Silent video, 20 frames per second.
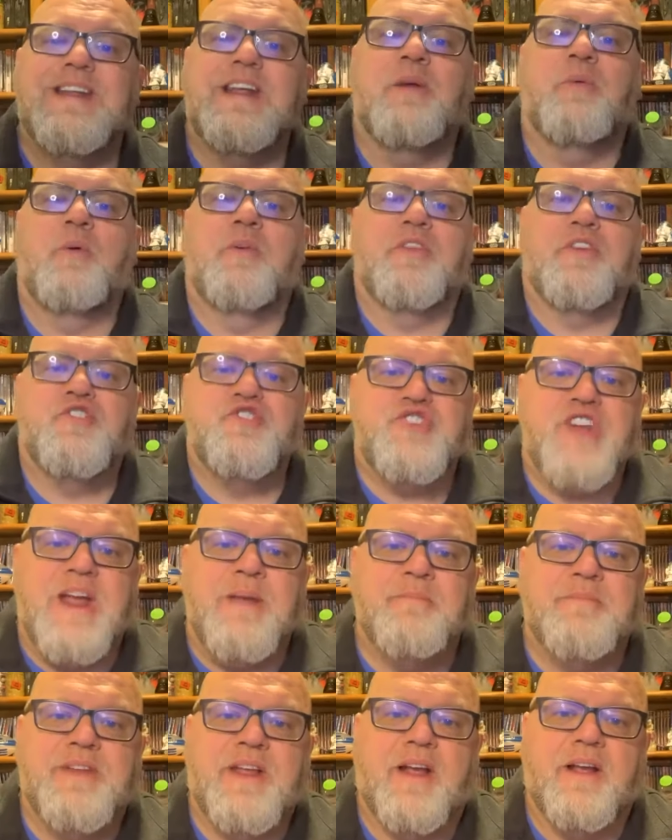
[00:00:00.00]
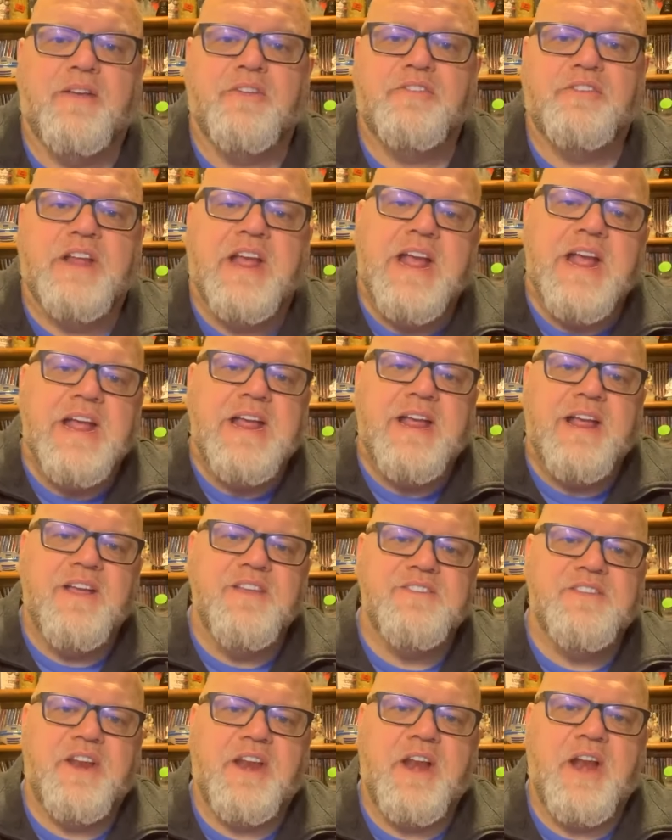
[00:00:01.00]
with a shape test
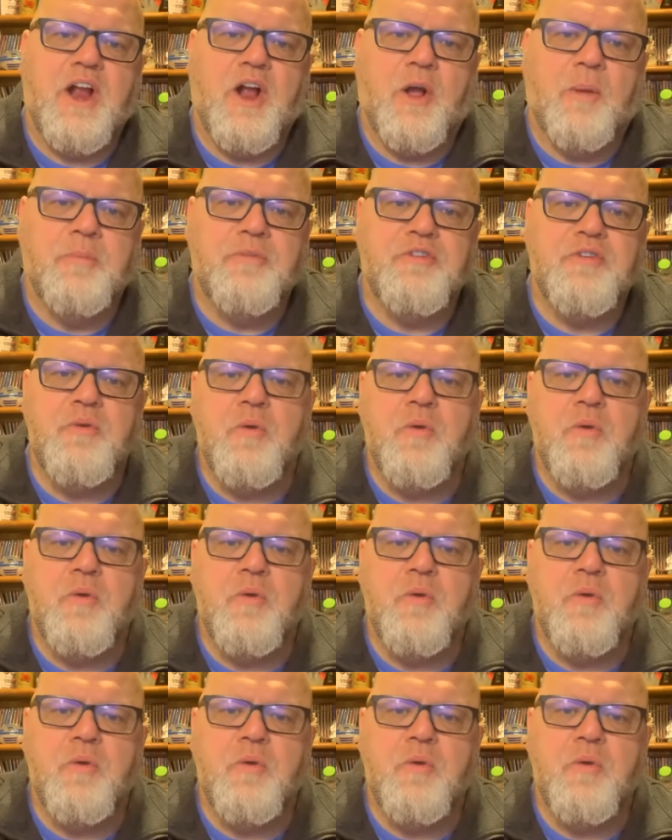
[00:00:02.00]
is that it helps